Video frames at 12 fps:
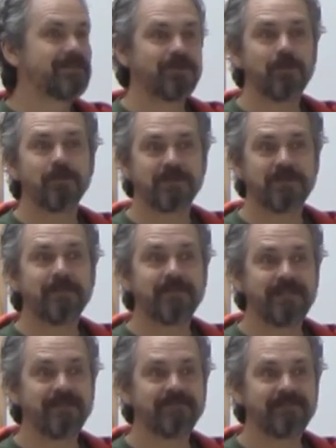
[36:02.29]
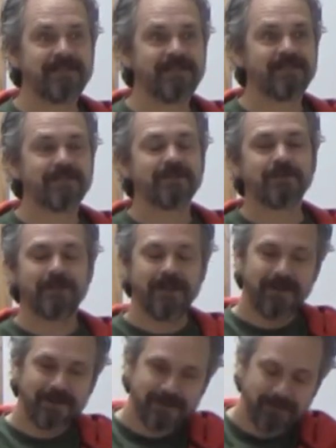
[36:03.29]
tomb was empty. So
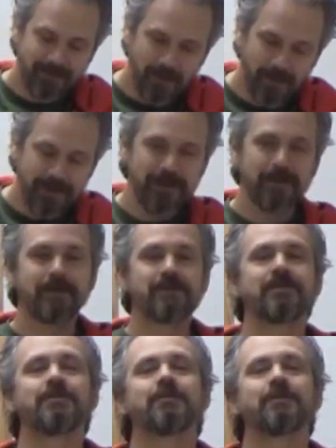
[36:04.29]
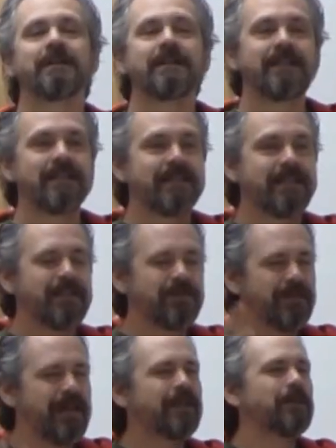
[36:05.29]
there's point number two the
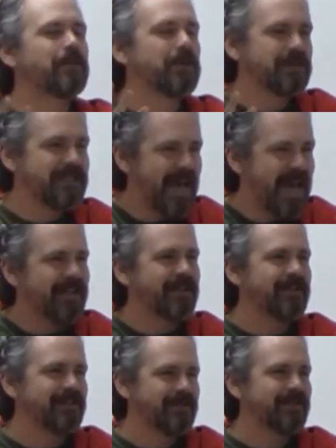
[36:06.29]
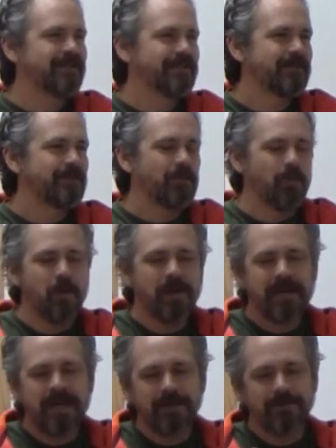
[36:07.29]
available data
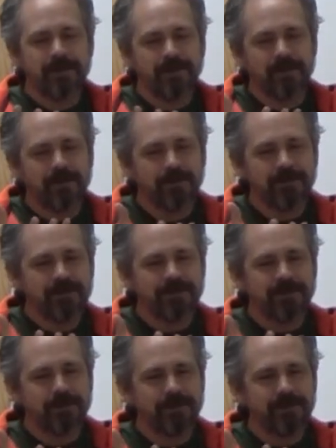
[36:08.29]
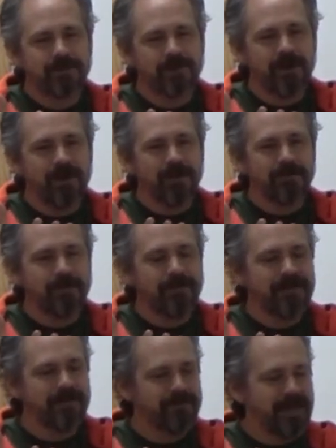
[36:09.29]
what kind of a conclusion do we draw
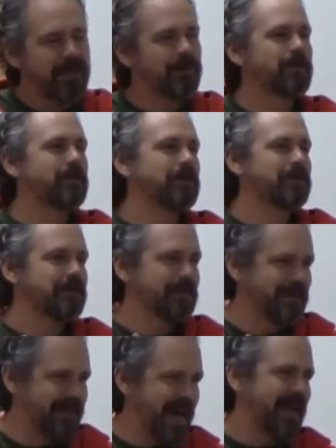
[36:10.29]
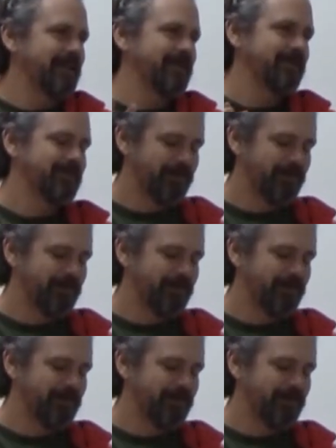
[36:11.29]
from the available data?